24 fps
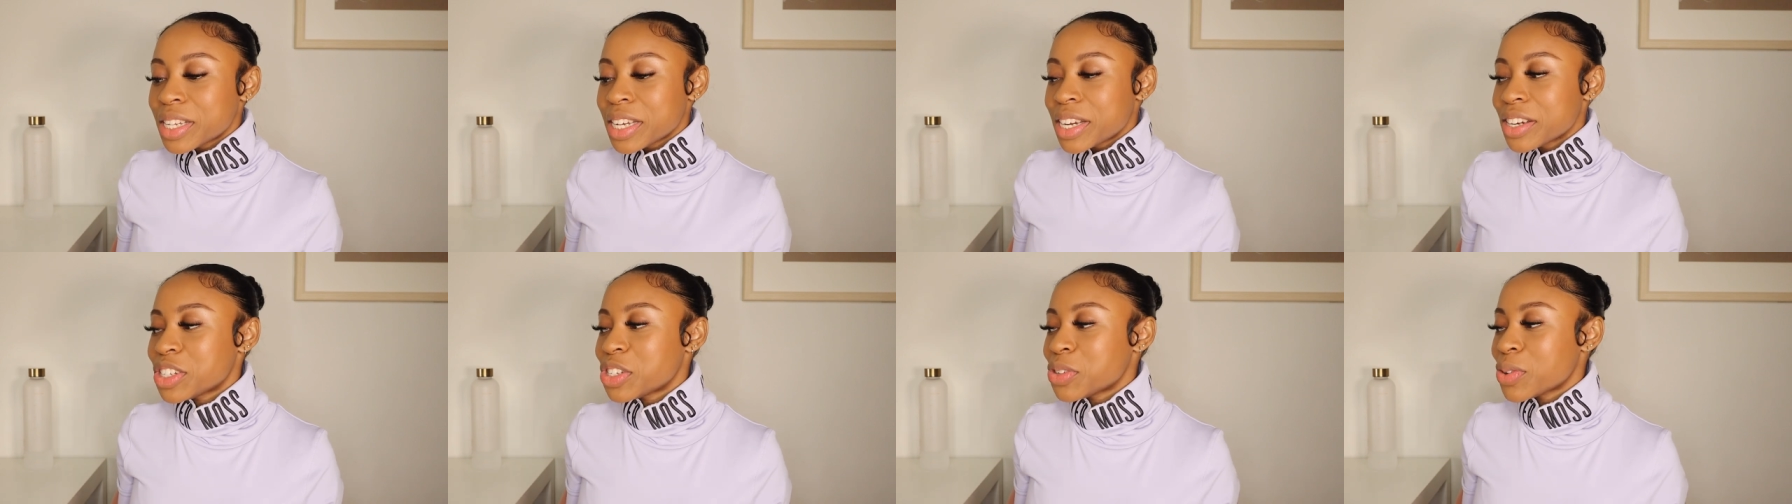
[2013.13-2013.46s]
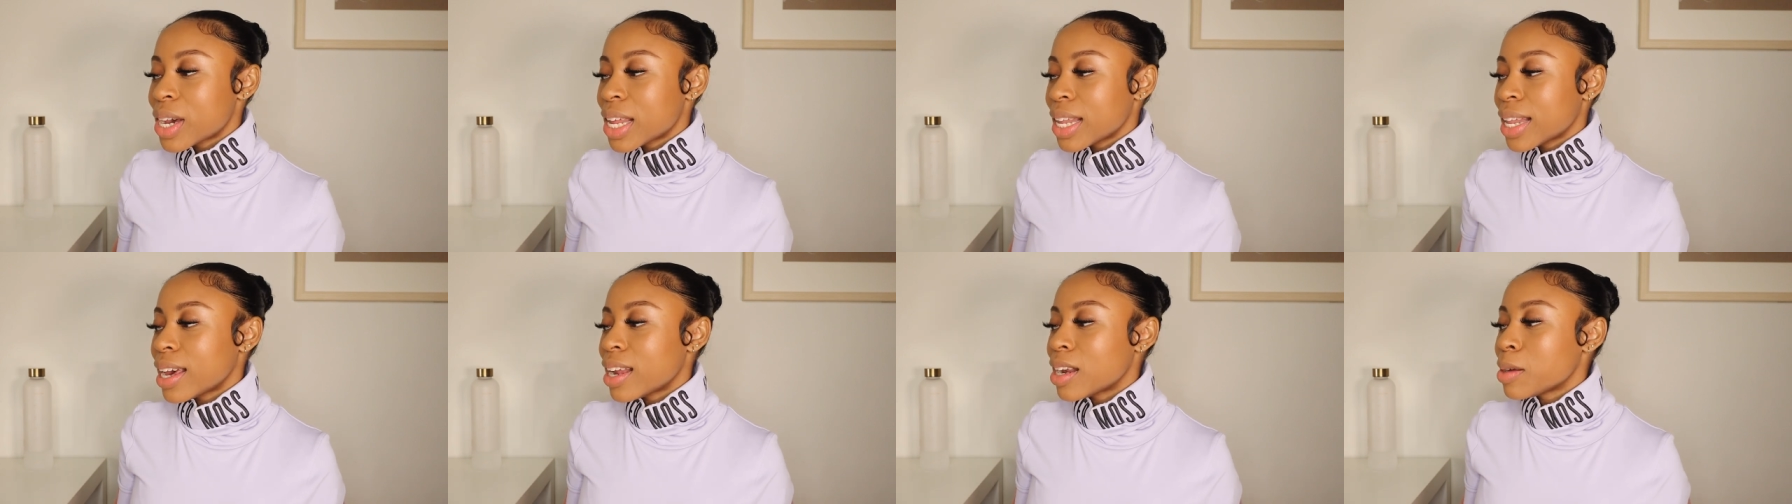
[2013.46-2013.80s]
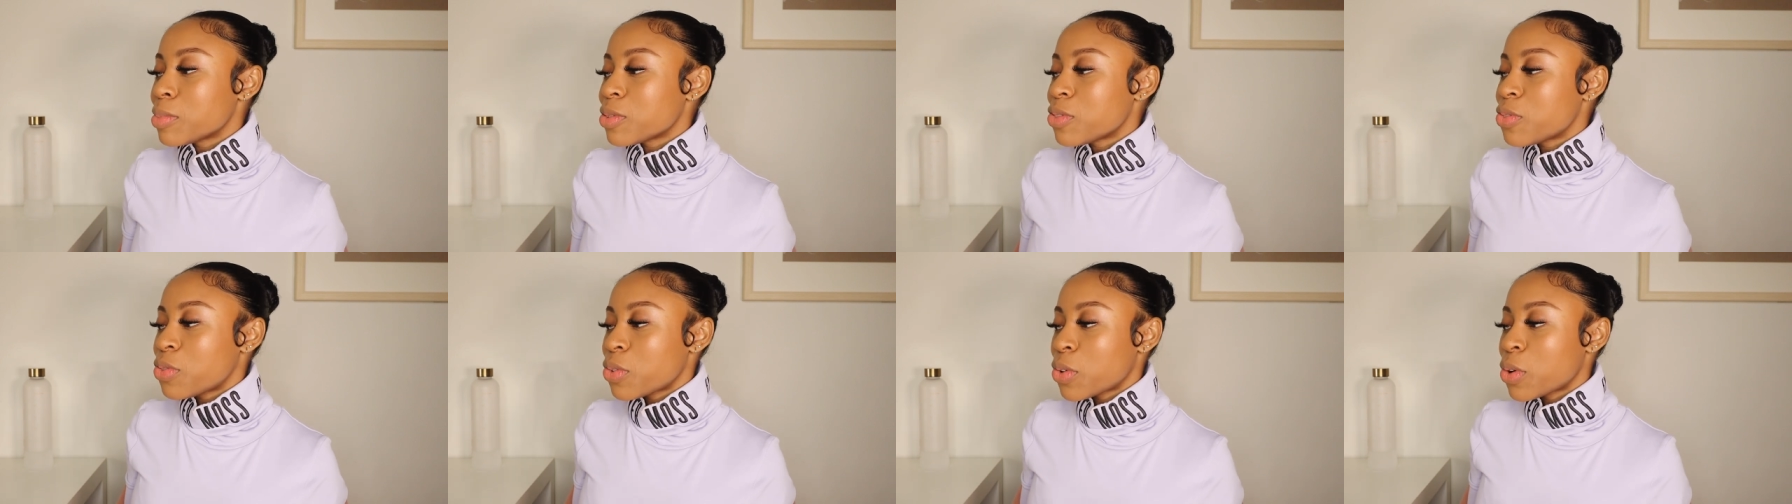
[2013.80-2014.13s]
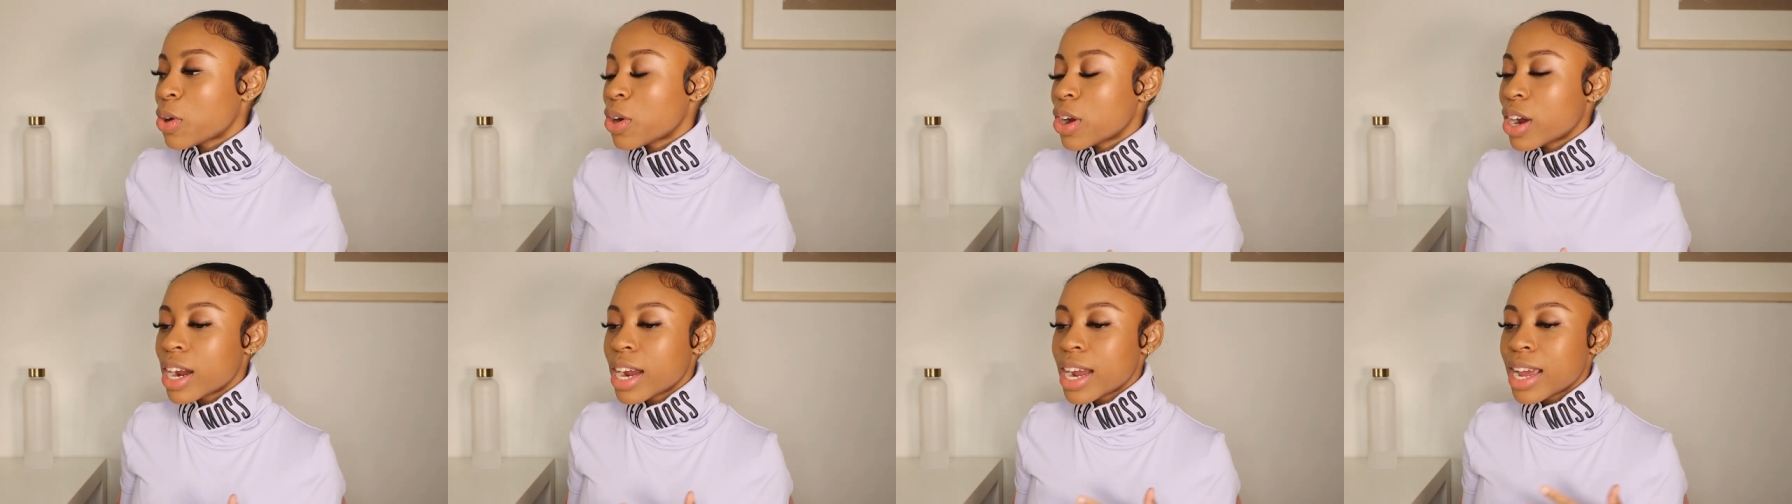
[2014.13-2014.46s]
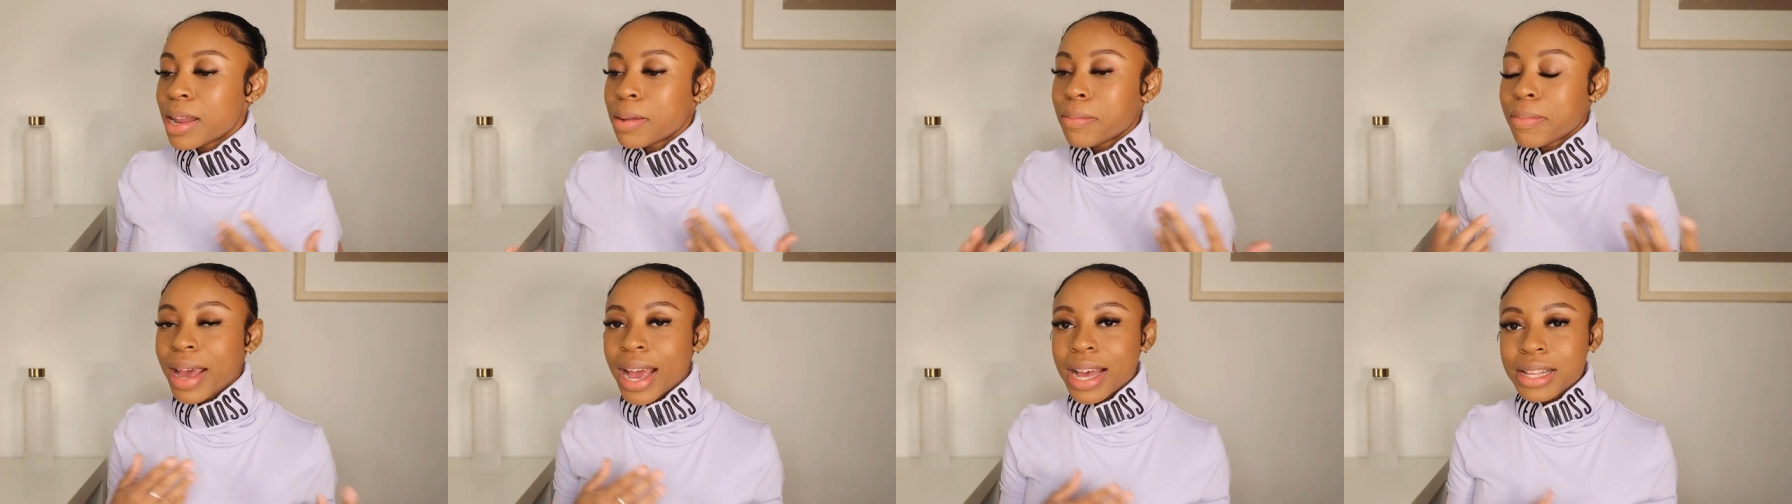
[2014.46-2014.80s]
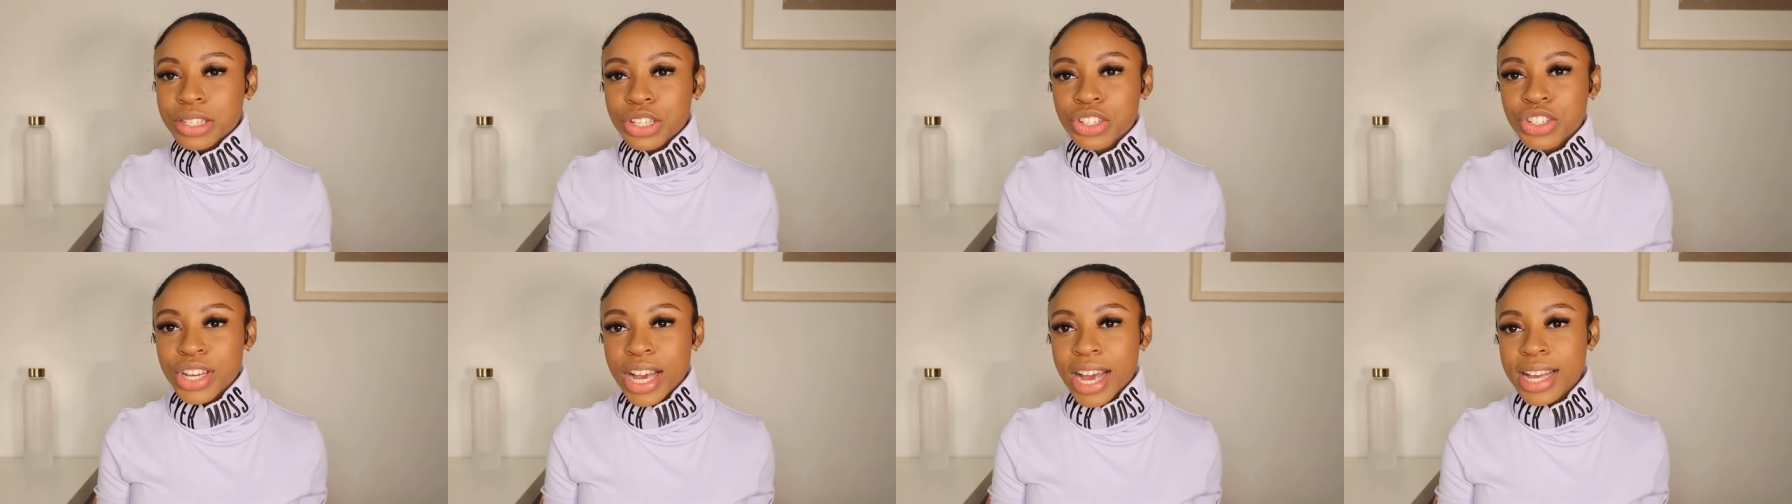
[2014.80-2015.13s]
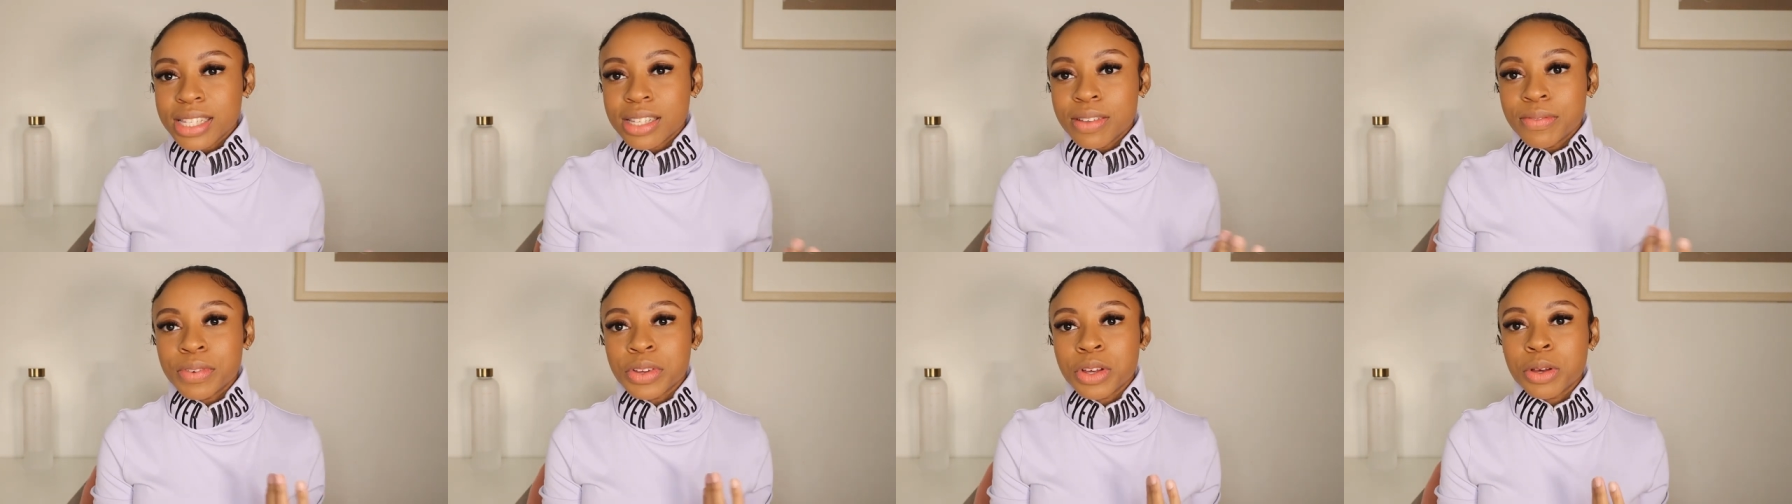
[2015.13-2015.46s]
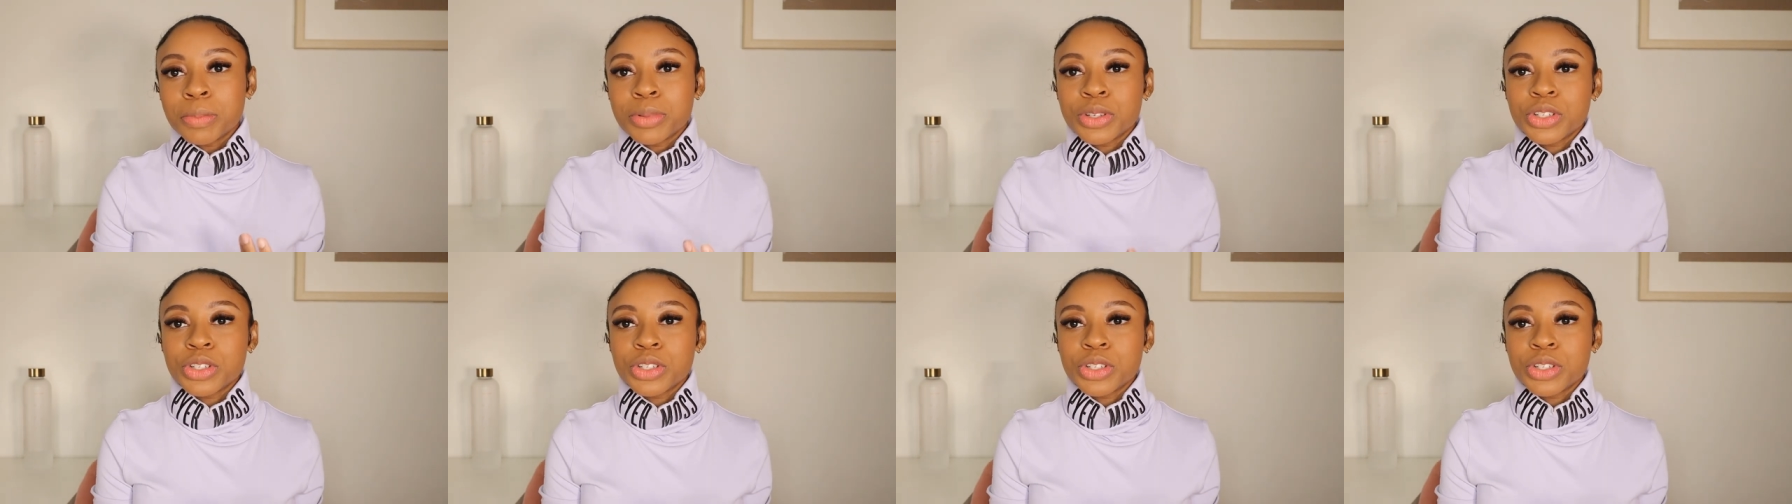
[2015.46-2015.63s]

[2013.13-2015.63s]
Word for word: here to Atlanta before and back to Jacksonville.